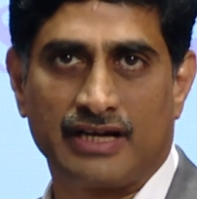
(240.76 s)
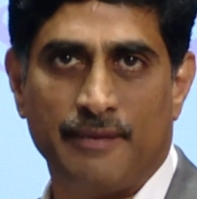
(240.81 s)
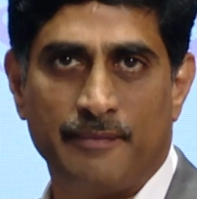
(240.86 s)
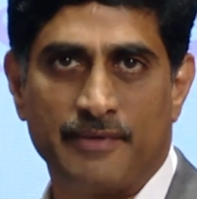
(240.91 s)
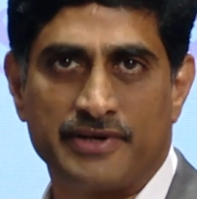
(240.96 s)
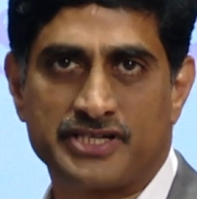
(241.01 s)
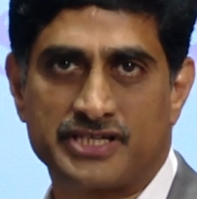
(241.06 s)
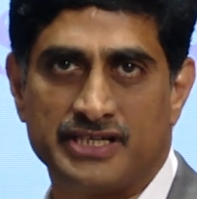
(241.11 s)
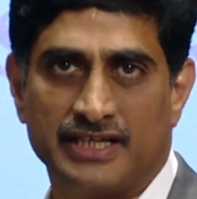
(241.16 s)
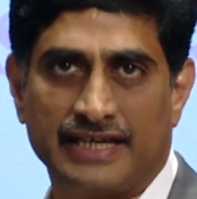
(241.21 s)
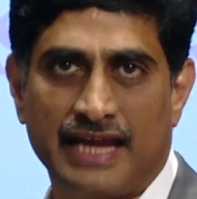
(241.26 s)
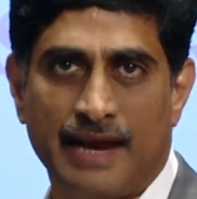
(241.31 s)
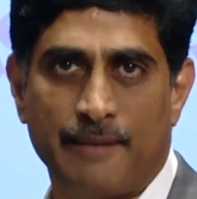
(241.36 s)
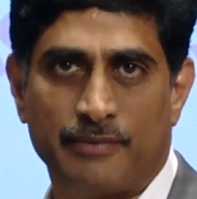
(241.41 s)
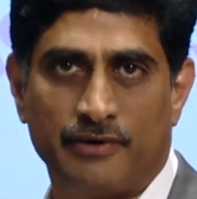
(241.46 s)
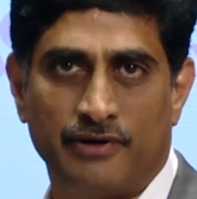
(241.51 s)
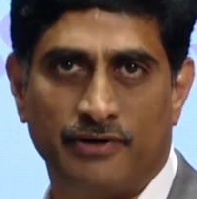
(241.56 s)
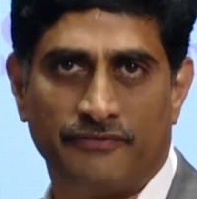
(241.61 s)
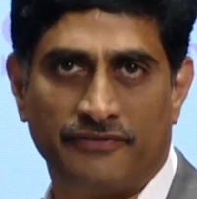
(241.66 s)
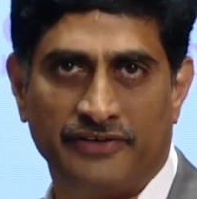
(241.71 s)
commercial
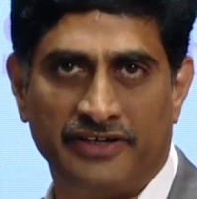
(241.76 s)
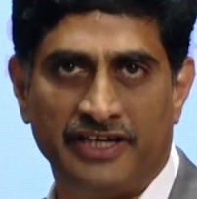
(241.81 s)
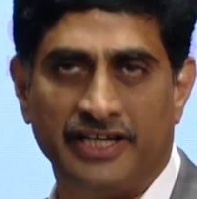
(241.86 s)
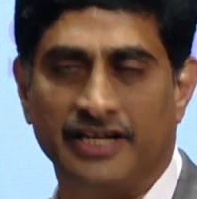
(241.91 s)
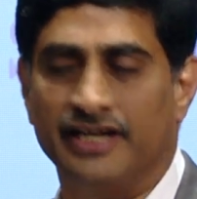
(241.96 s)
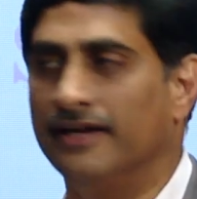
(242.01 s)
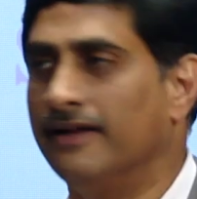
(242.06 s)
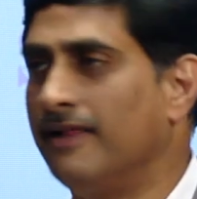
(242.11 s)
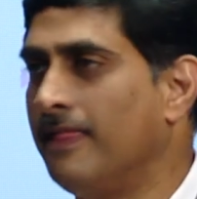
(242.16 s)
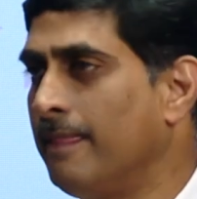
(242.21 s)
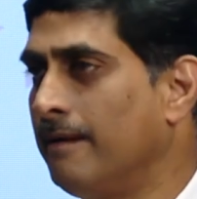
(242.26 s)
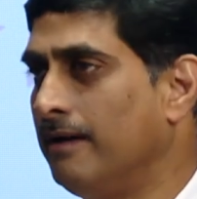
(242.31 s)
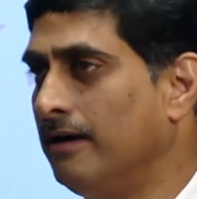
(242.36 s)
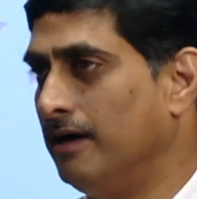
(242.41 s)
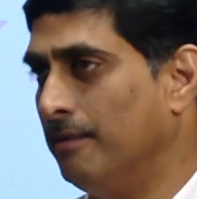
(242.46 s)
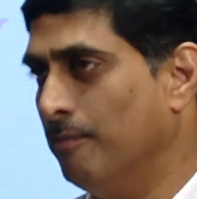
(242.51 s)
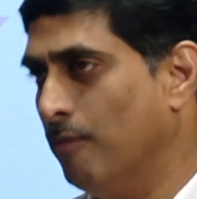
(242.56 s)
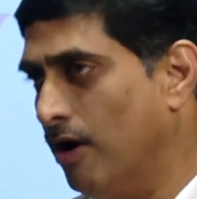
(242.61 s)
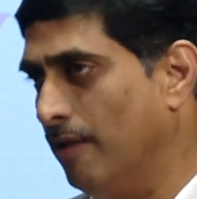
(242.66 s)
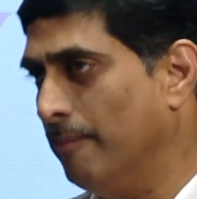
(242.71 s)
capital of India.
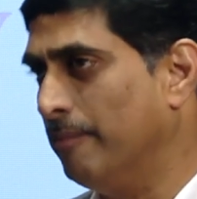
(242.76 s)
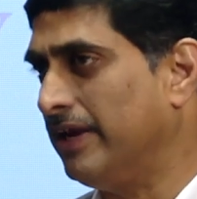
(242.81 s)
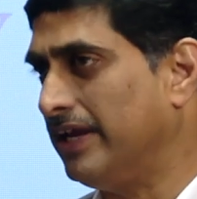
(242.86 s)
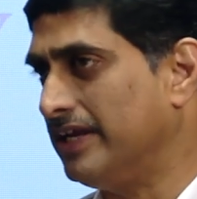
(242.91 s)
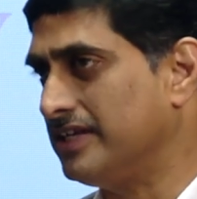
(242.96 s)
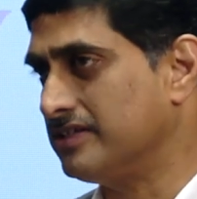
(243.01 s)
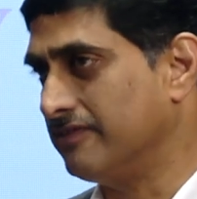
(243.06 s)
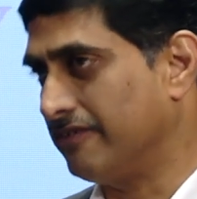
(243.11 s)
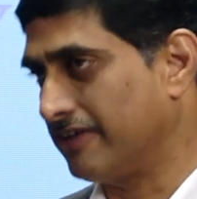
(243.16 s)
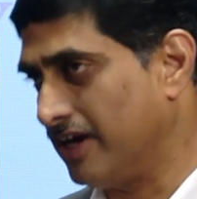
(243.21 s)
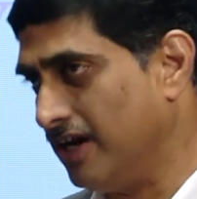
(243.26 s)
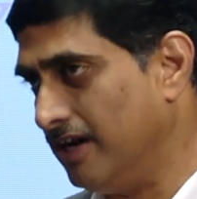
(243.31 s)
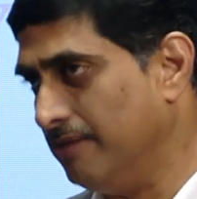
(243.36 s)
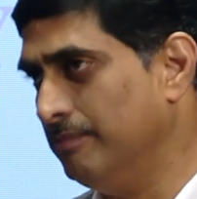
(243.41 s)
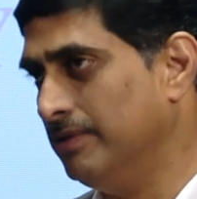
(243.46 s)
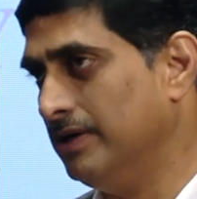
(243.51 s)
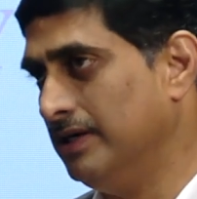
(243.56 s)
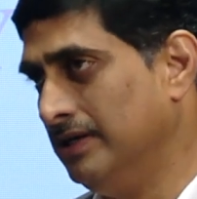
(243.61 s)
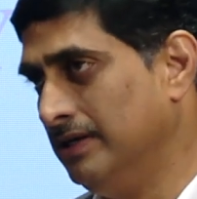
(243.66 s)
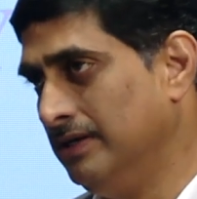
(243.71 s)
Bombay is our
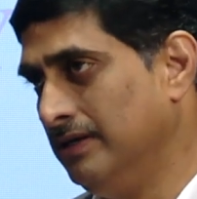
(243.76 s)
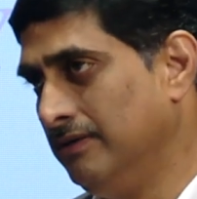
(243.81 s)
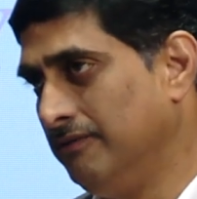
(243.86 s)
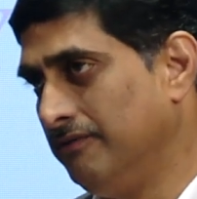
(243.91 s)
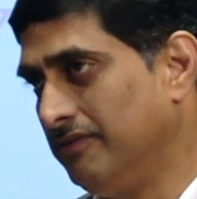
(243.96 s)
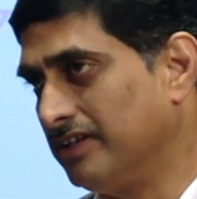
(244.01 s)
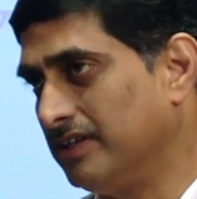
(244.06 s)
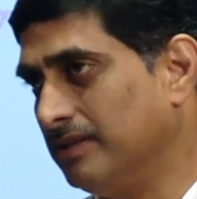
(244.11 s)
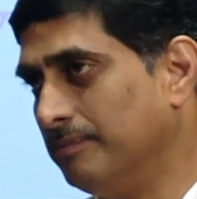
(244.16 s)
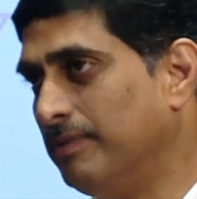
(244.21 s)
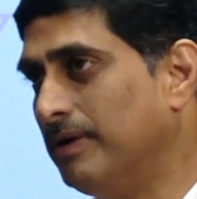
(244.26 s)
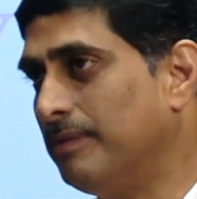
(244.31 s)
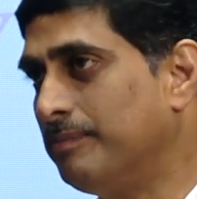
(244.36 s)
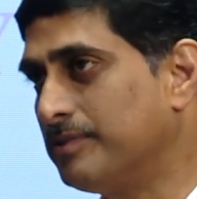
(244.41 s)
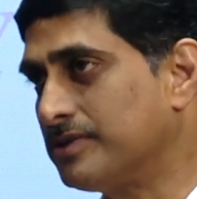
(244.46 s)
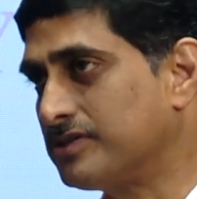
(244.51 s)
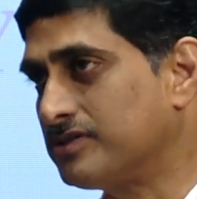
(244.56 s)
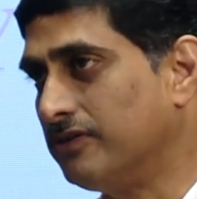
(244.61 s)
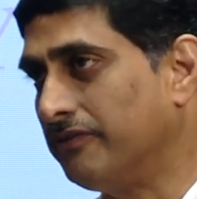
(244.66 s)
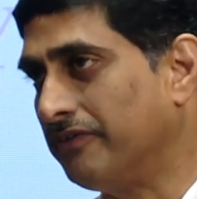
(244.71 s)
hub for the
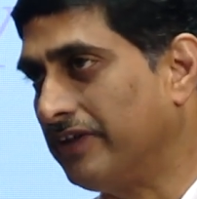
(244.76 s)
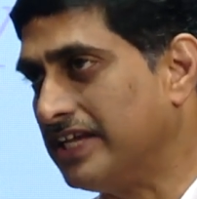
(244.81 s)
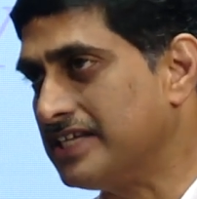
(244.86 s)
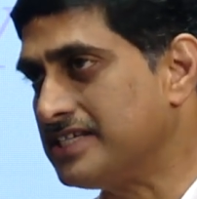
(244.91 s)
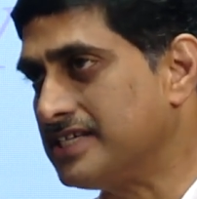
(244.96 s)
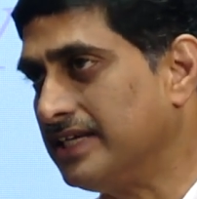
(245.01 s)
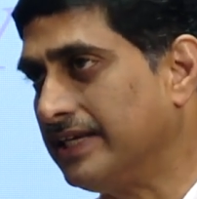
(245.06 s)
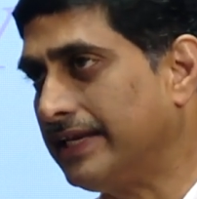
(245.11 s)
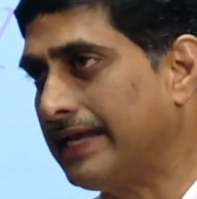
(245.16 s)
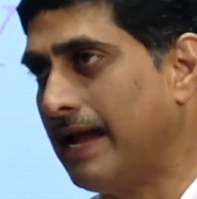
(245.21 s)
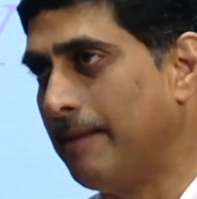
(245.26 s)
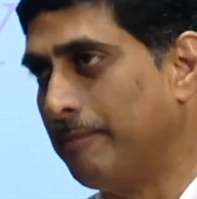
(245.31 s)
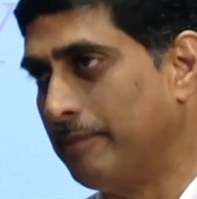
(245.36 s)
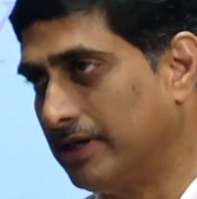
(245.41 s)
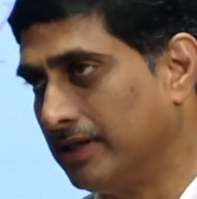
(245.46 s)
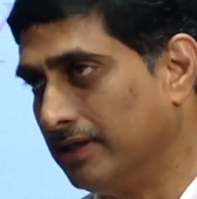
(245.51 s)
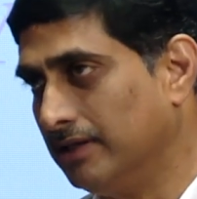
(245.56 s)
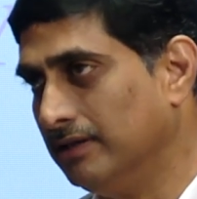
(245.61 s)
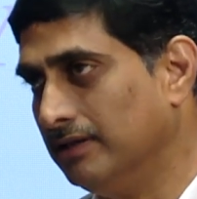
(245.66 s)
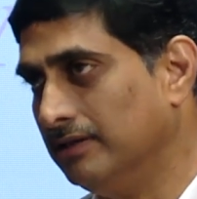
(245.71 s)
purpose of raising
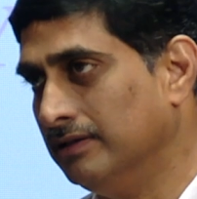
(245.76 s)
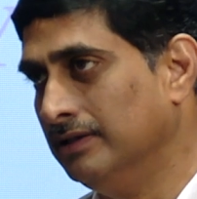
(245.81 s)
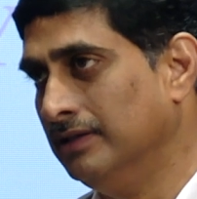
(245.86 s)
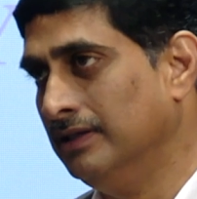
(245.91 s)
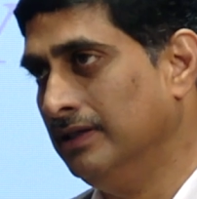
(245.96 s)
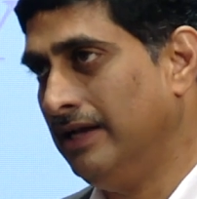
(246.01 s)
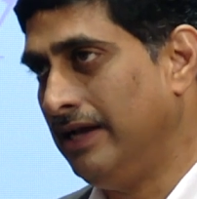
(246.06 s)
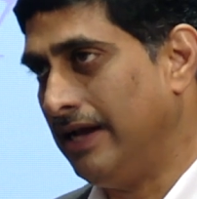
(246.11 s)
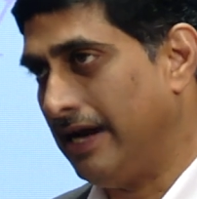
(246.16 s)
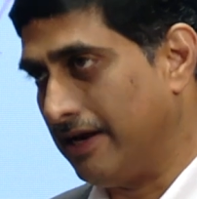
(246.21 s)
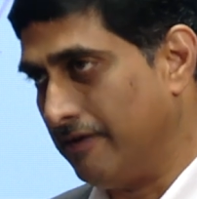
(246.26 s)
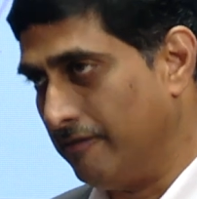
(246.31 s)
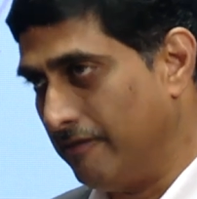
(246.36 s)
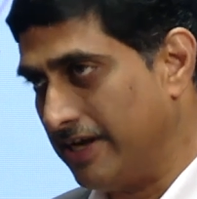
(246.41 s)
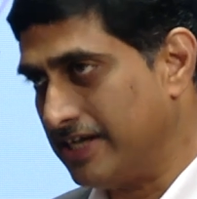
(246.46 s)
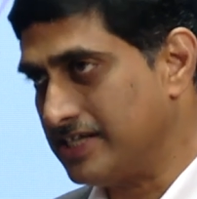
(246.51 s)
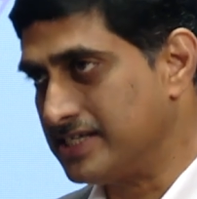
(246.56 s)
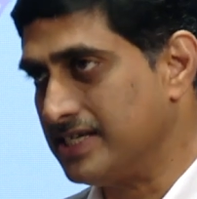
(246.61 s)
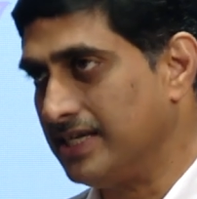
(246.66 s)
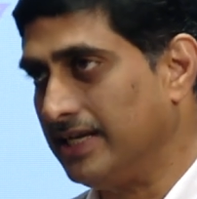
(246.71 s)
capital,
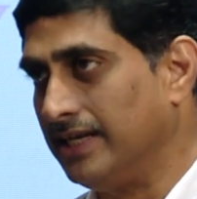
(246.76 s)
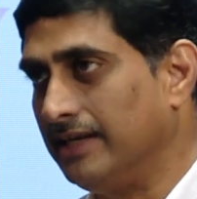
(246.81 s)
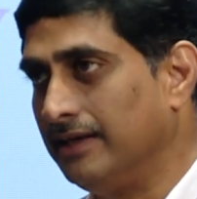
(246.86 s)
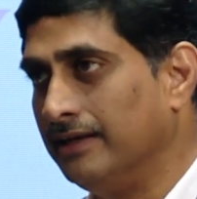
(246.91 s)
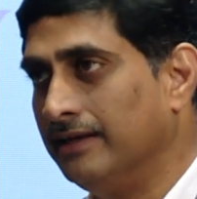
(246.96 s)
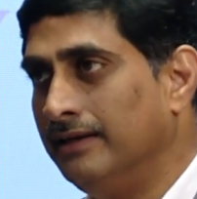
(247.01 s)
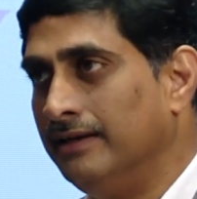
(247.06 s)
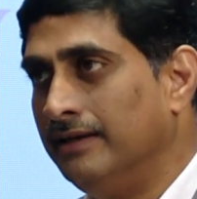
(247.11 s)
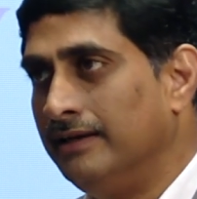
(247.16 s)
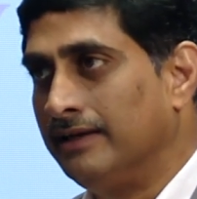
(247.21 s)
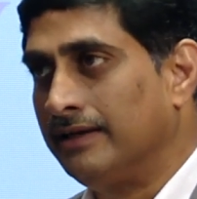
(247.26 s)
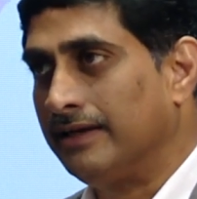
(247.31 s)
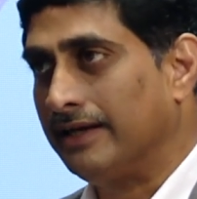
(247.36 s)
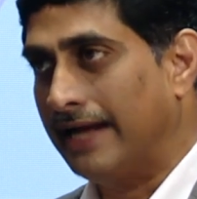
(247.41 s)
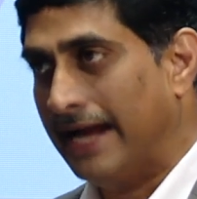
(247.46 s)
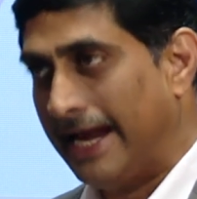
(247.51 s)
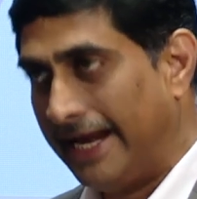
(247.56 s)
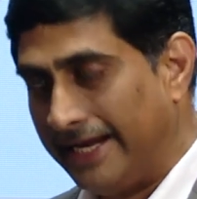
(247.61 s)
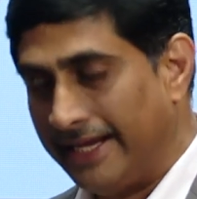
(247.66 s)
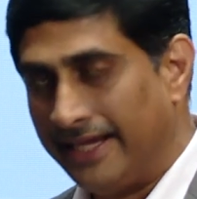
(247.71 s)
advising,
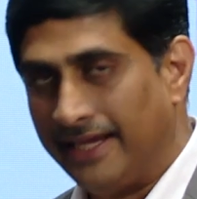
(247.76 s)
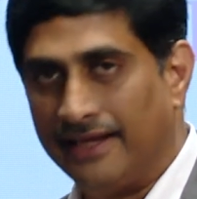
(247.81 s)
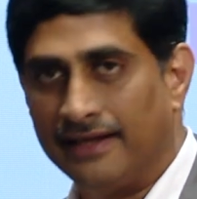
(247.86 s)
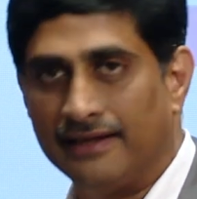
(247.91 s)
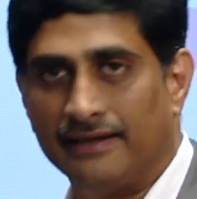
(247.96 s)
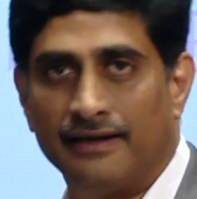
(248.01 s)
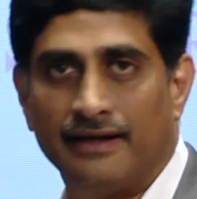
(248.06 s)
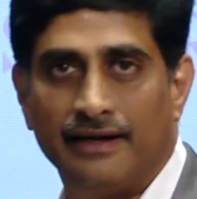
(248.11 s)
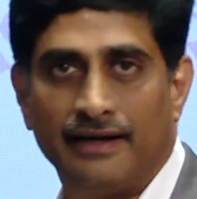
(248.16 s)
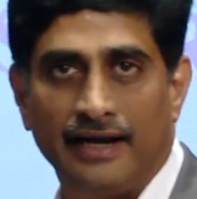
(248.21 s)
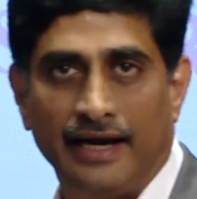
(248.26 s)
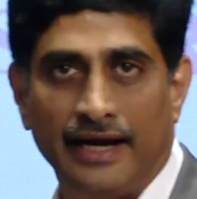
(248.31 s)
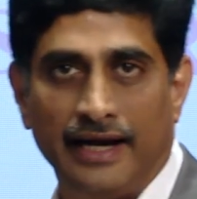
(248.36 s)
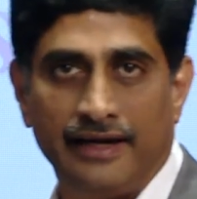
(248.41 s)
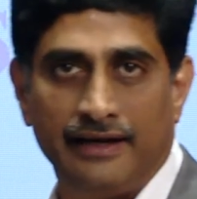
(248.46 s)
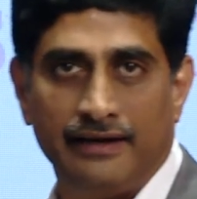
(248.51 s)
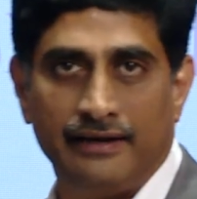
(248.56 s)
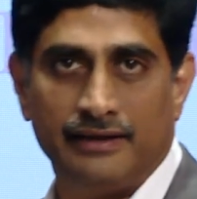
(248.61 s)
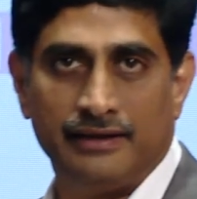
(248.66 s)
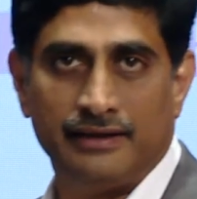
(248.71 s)
guiding,
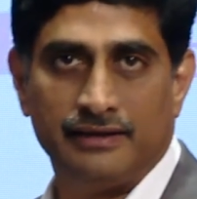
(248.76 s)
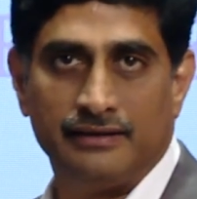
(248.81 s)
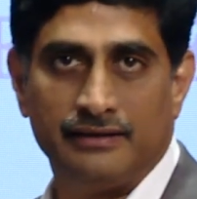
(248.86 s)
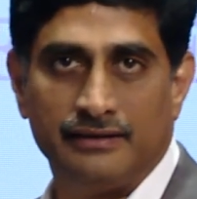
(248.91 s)
and